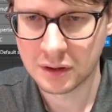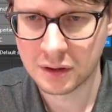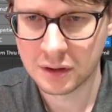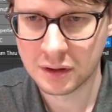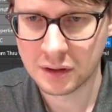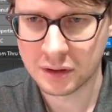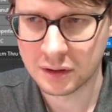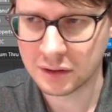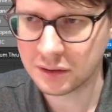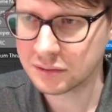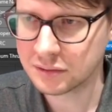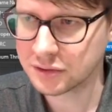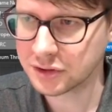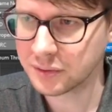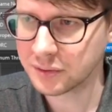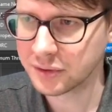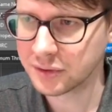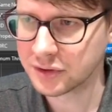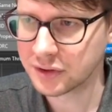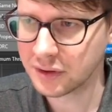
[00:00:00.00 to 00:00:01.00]
oh,
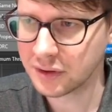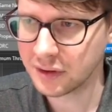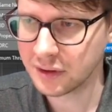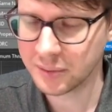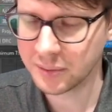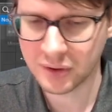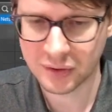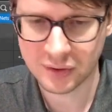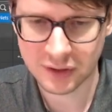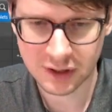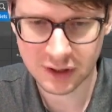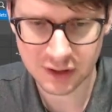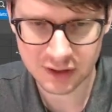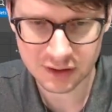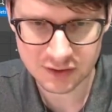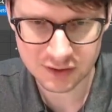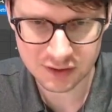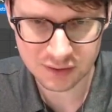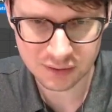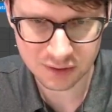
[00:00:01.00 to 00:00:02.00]
should already be okay.
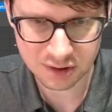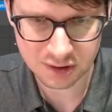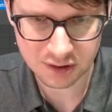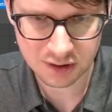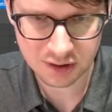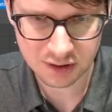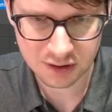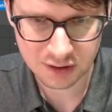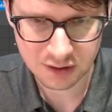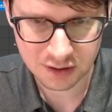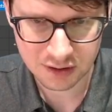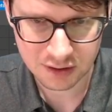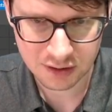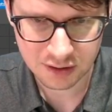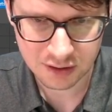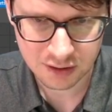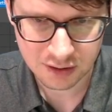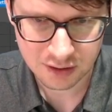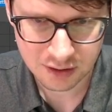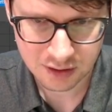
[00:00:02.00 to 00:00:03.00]
Let's see what
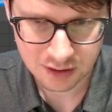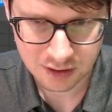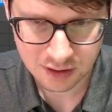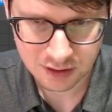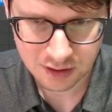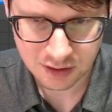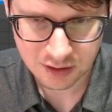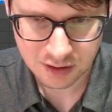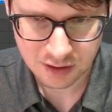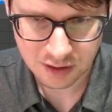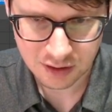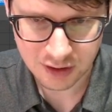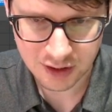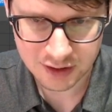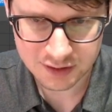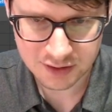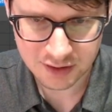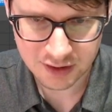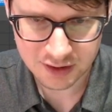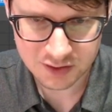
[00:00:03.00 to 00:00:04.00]

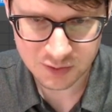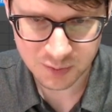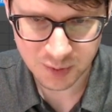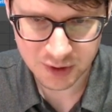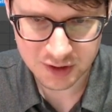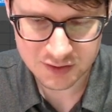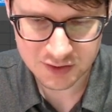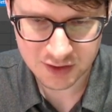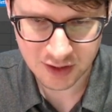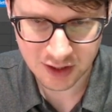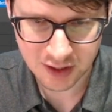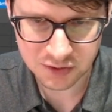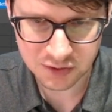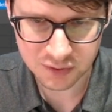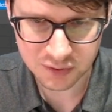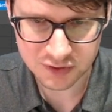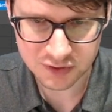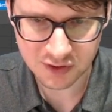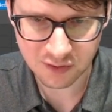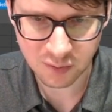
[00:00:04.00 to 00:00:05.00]
line-to-line spacing, actual
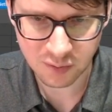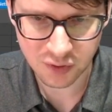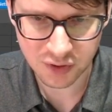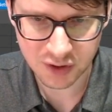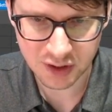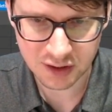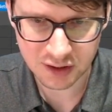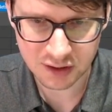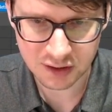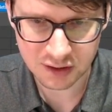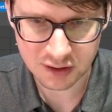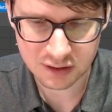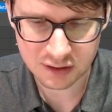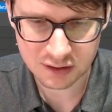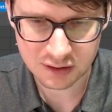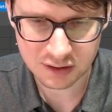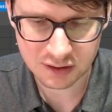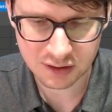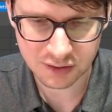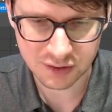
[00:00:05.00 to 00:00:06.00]
7.8.
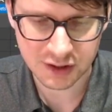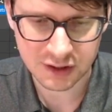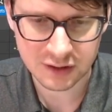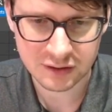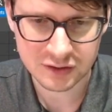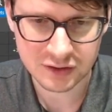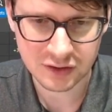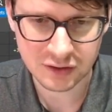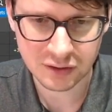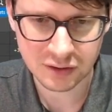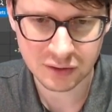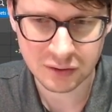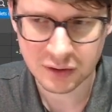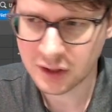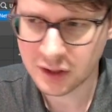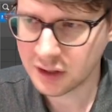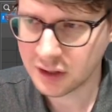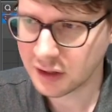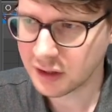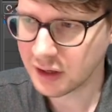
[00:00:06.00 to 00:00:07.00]
Okay, so
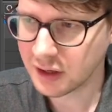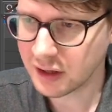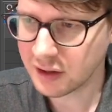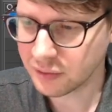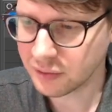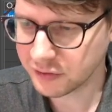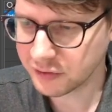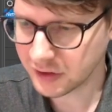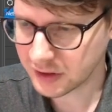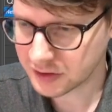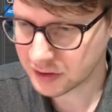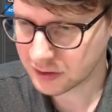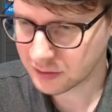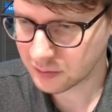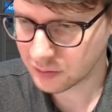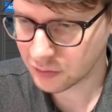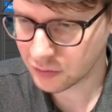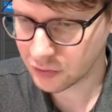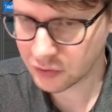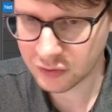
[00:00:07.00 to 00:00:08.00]
now that we've actually
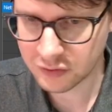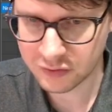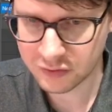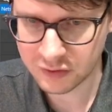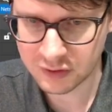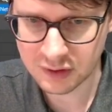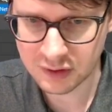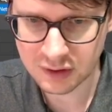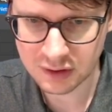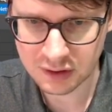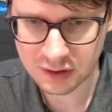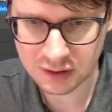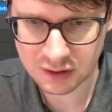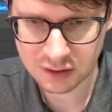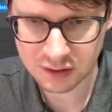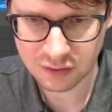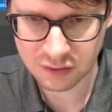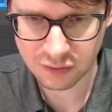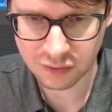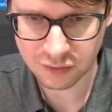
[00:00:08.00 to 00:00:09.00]
moved the
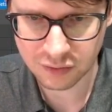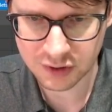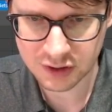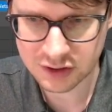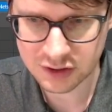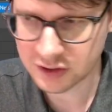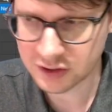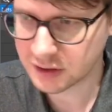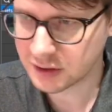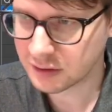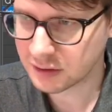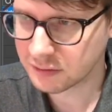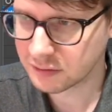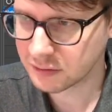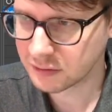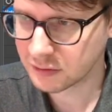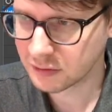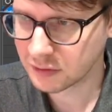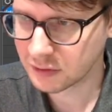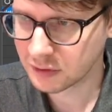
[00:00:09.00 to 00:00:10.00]
region,
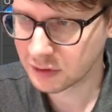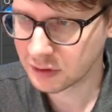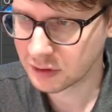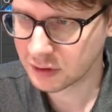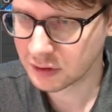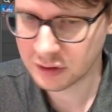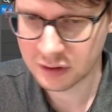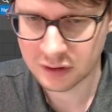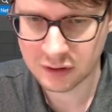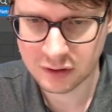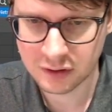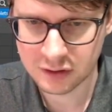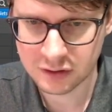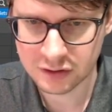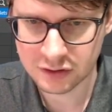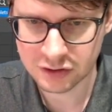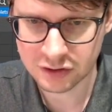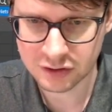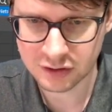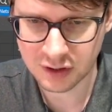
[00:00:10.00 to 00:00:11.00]

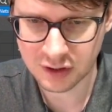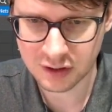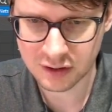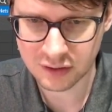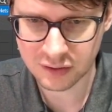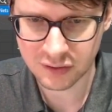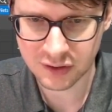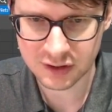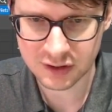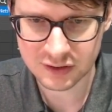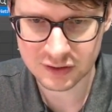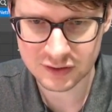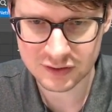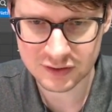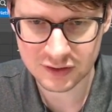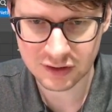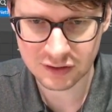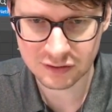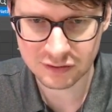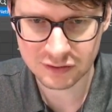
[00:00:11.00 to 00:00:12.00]
should autocorrect
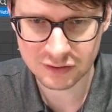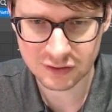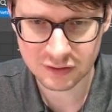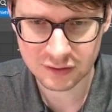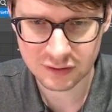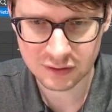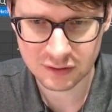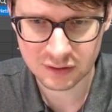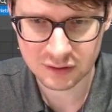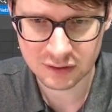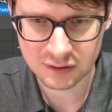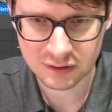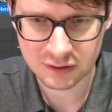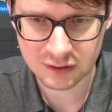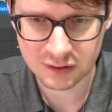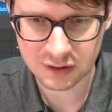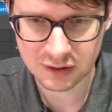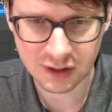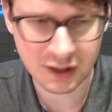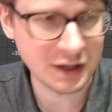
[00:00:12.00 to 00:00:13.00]
itself.
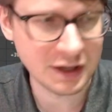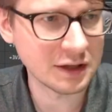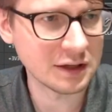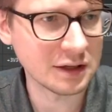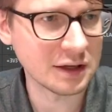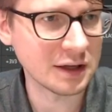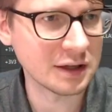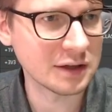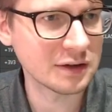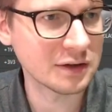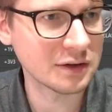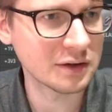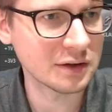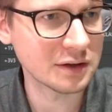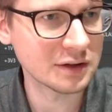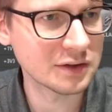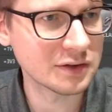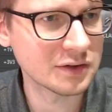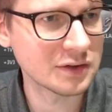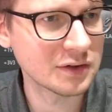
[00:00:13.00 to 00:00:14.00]
Not yet.
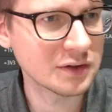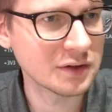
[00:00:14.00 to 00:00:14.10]
Let's